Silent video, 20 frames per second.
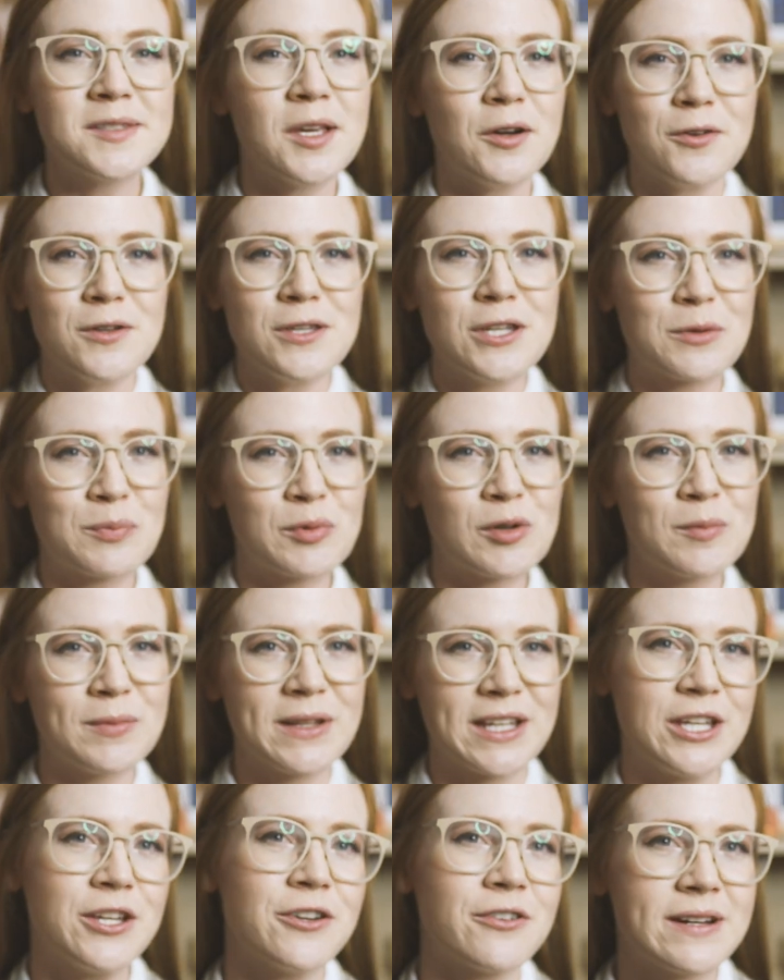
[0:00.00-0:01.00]
So, you're
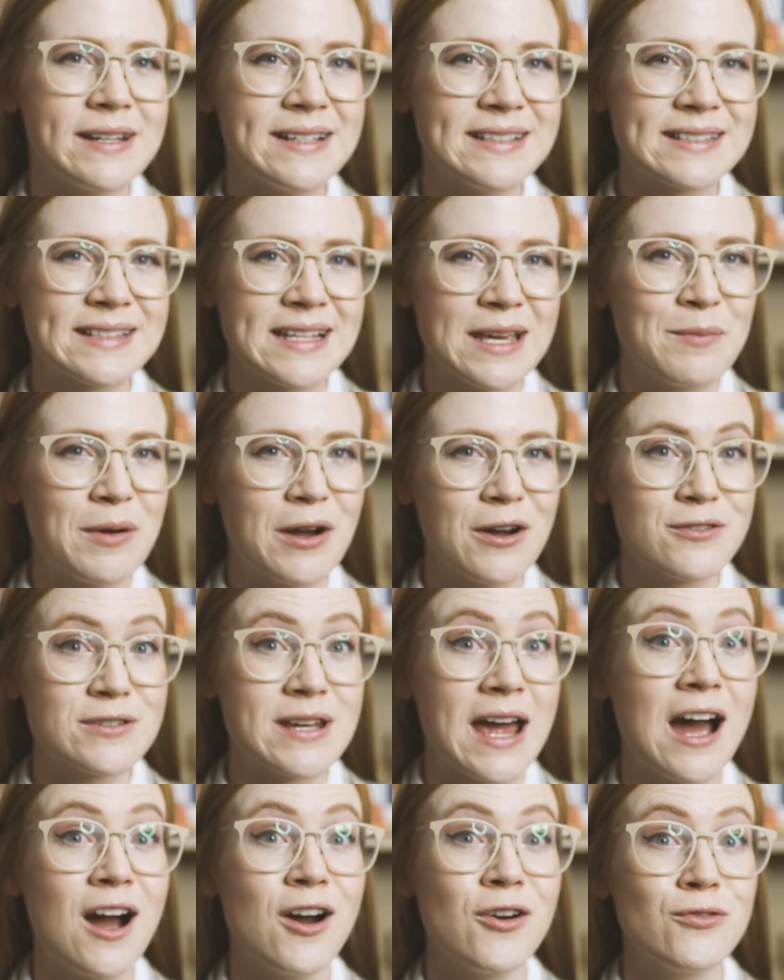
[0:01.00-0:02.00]
probably curious
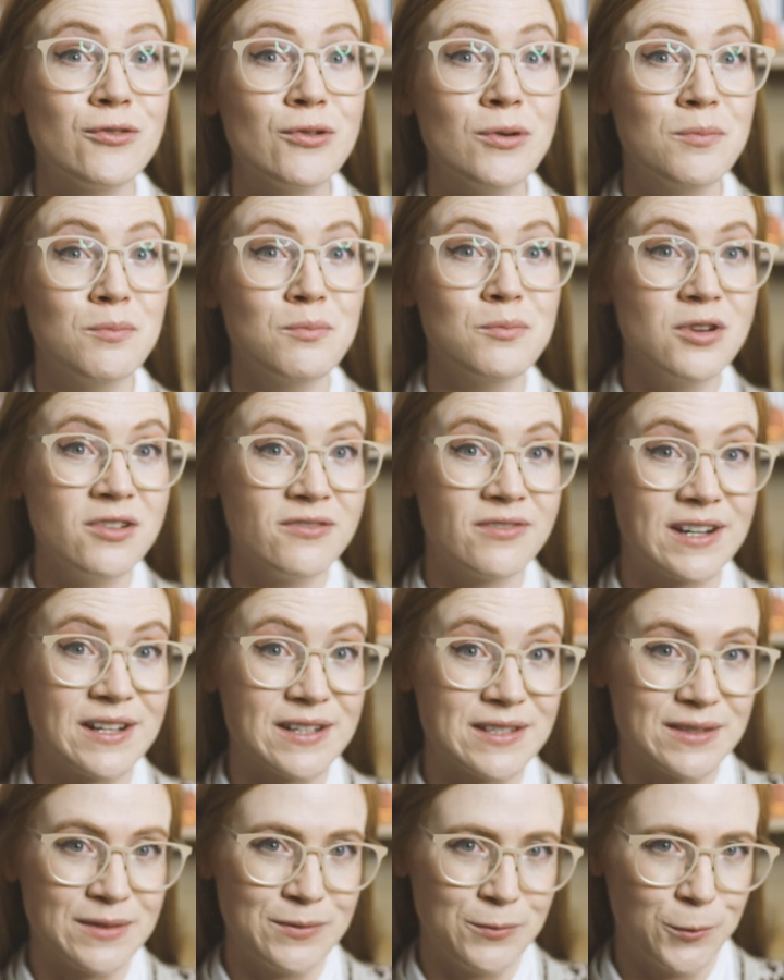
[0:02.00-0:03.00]
about how
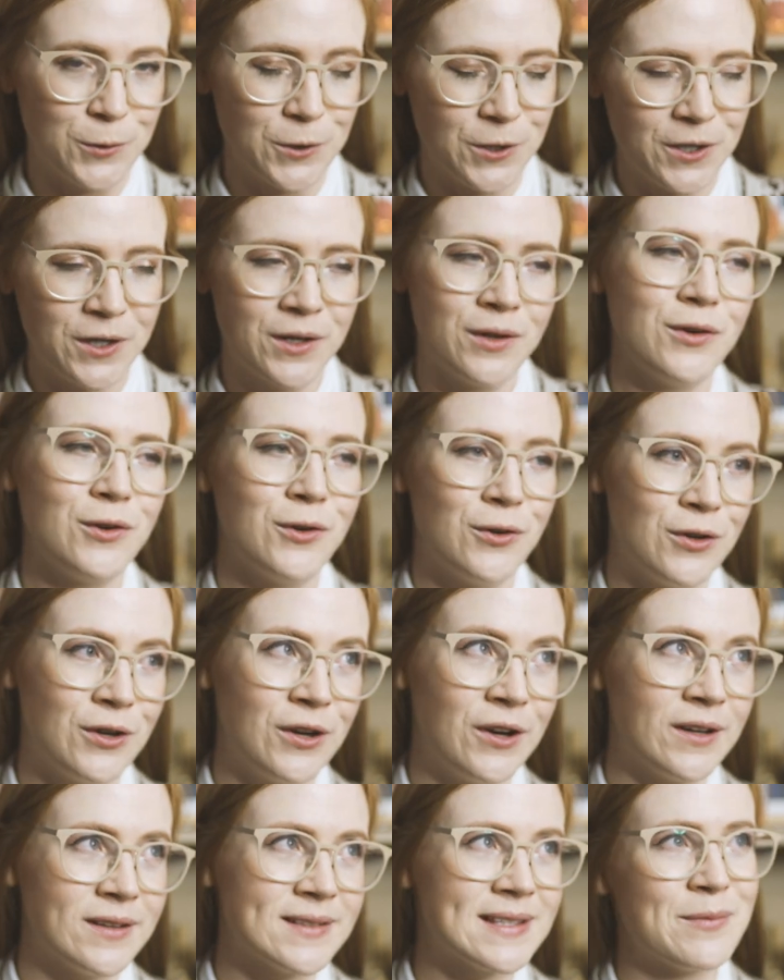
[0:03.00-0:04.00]
movers work,
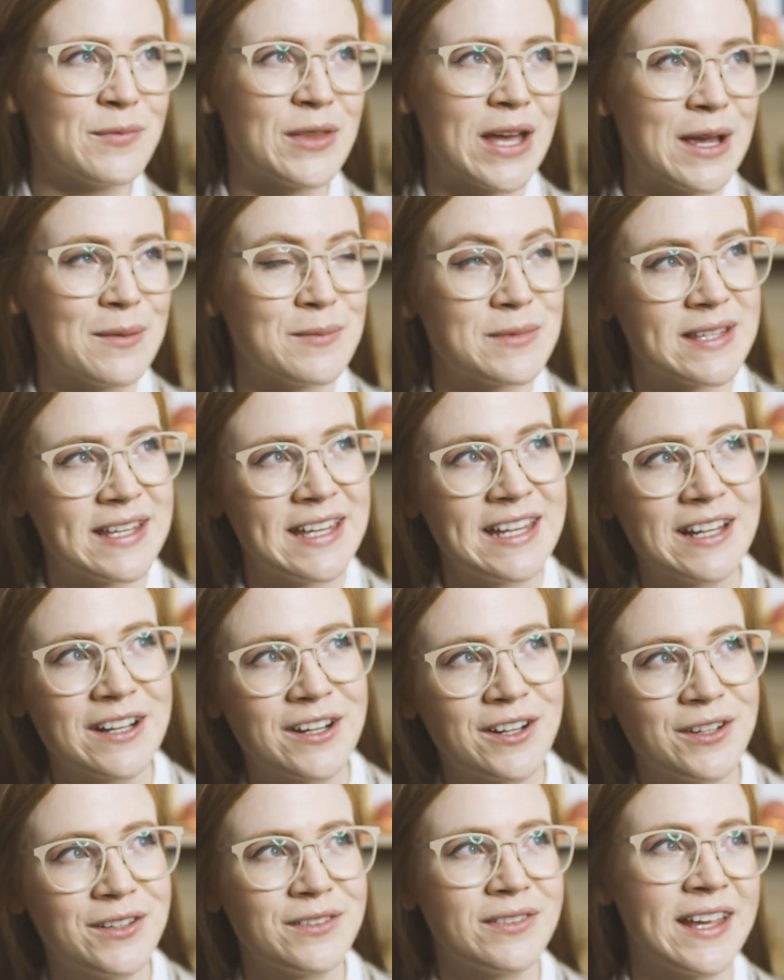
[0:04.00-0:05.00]
or sometimes
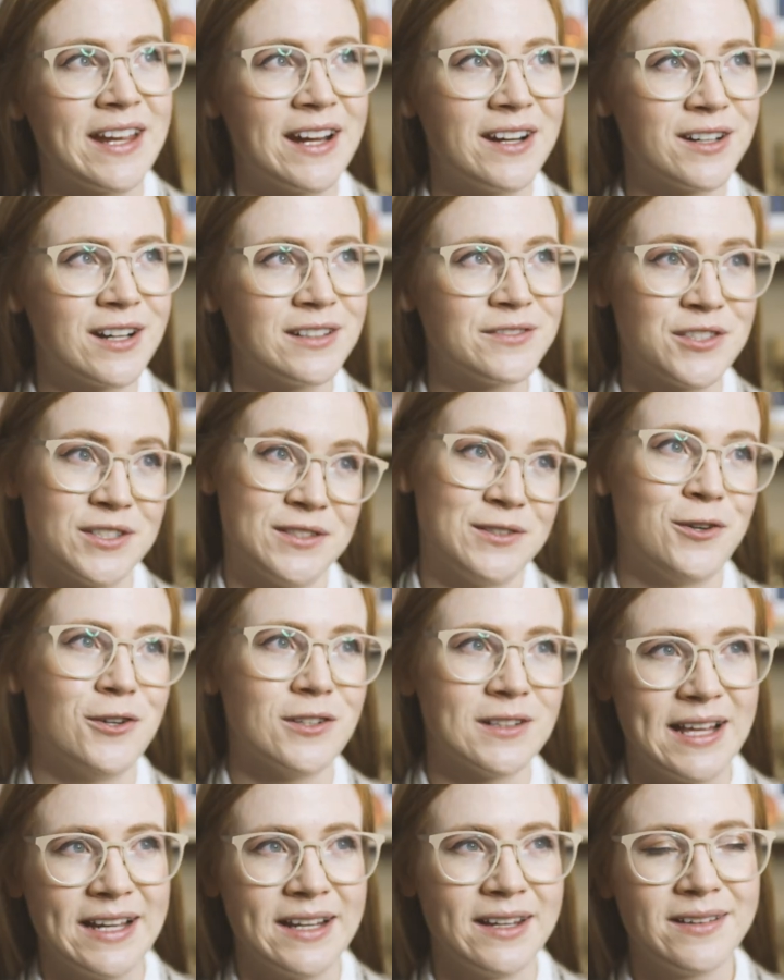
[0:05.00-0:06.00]
here they are just
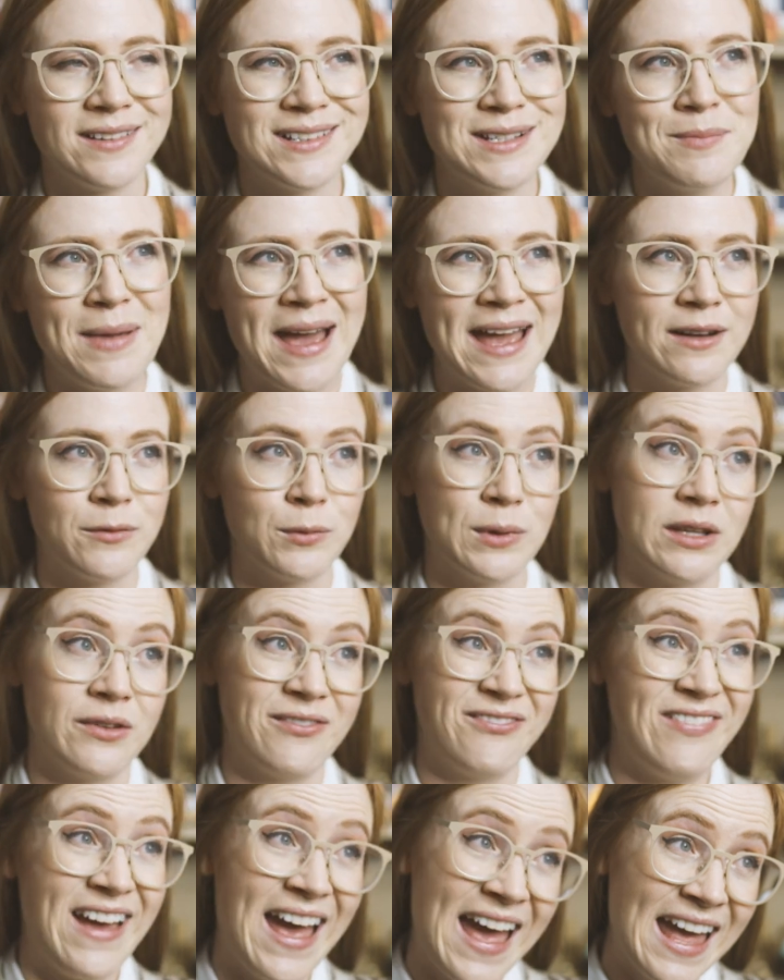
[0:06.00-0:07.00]
called like a man with
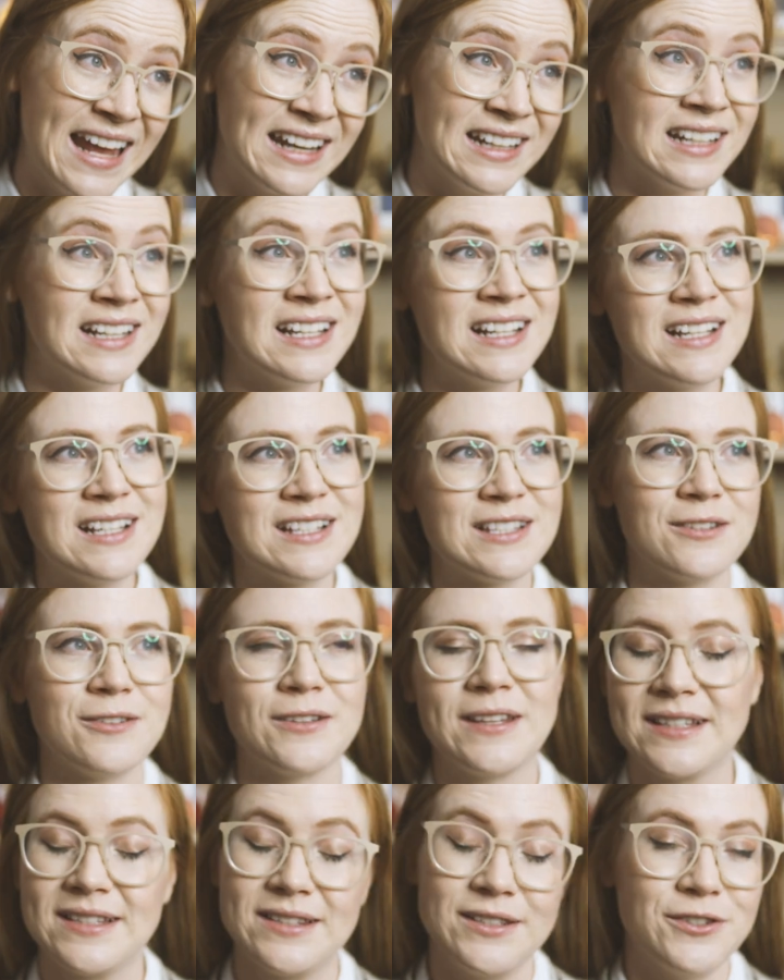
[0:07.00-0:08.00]
a van,
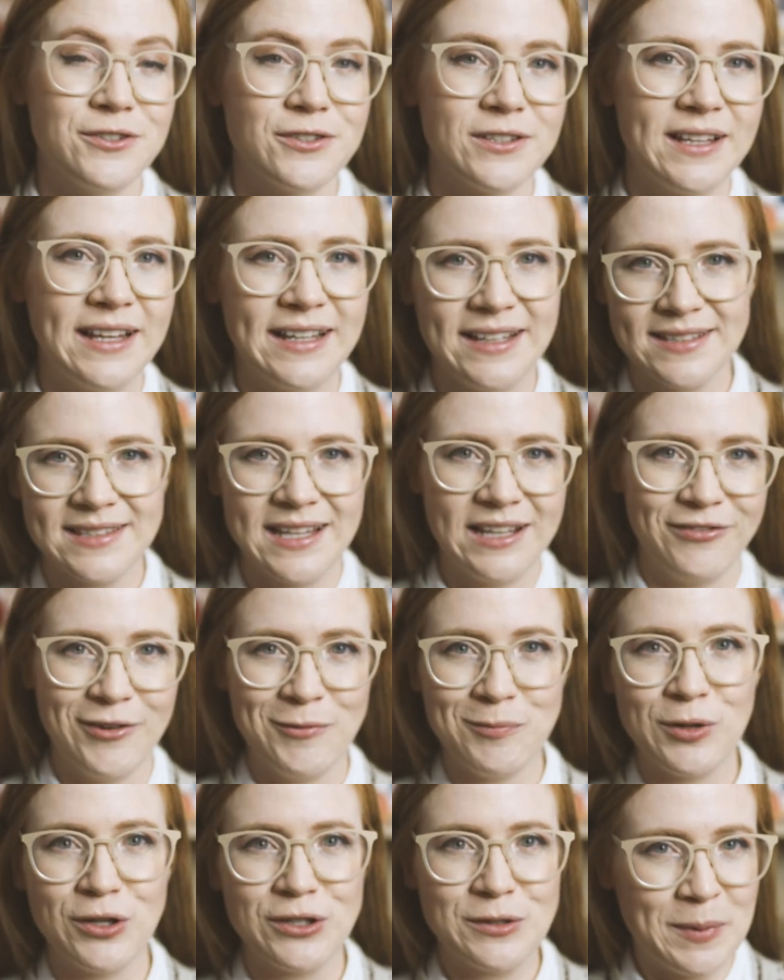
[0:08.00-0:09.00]
so that's usually like a
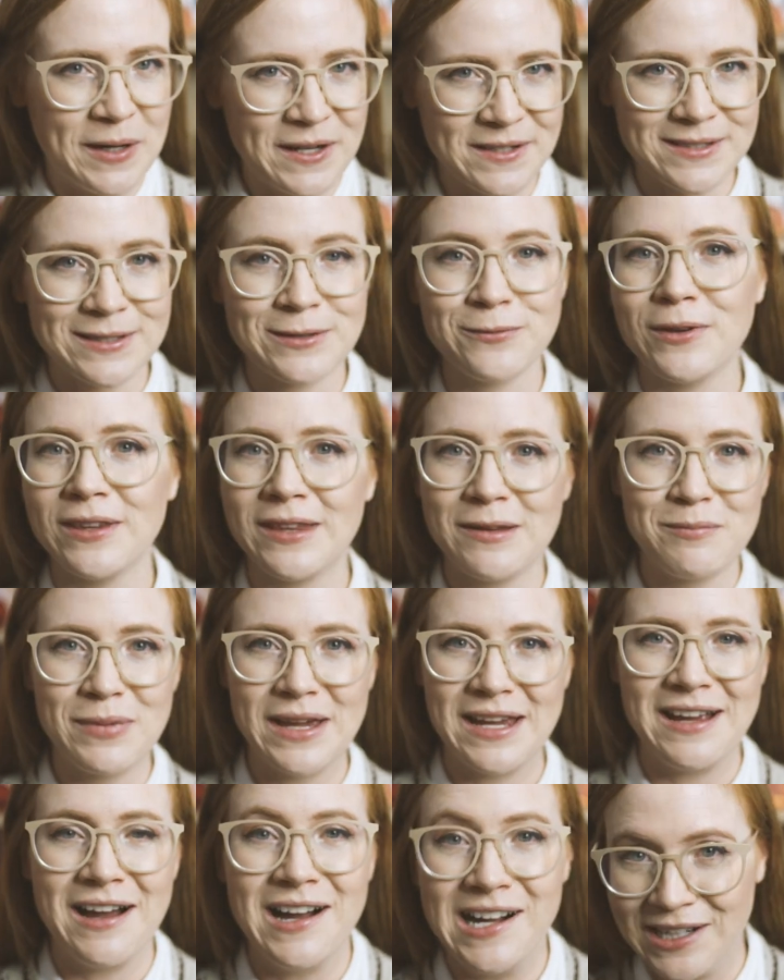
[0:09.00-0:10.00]
self-employed person with a
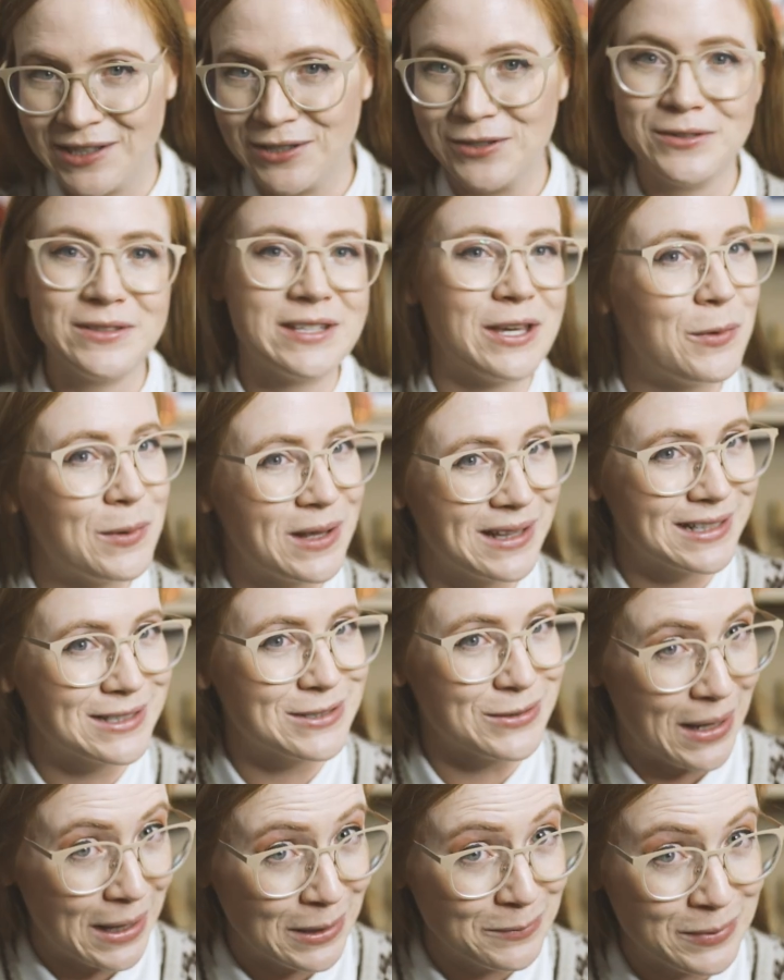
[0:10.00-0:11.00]
big car who's
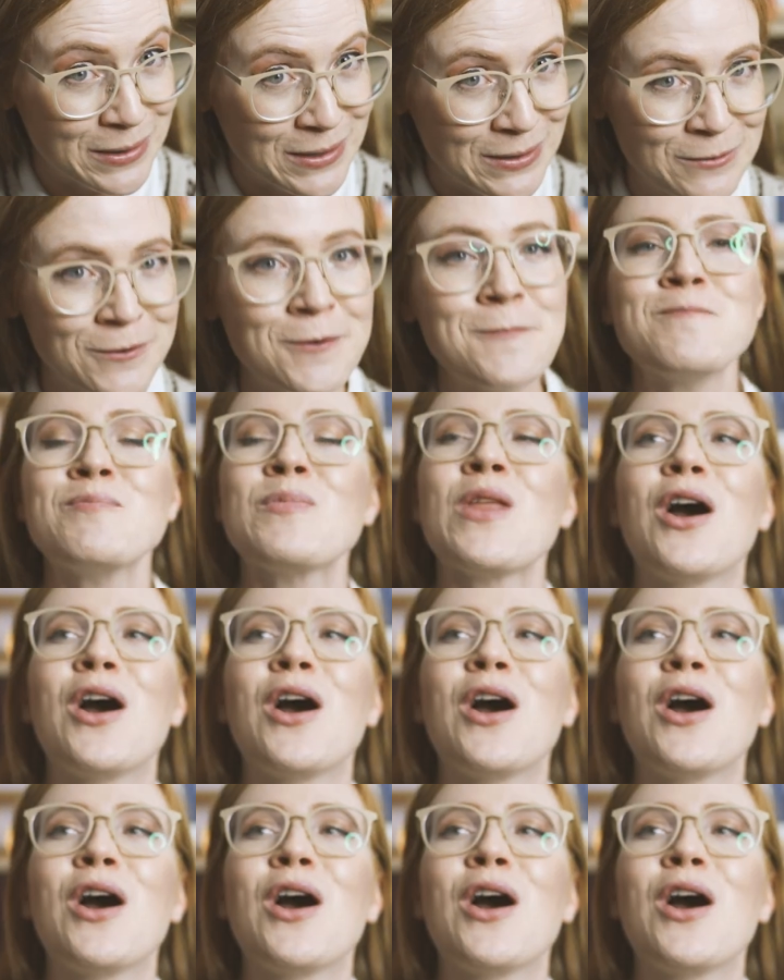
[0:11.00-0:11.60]
willing to help you,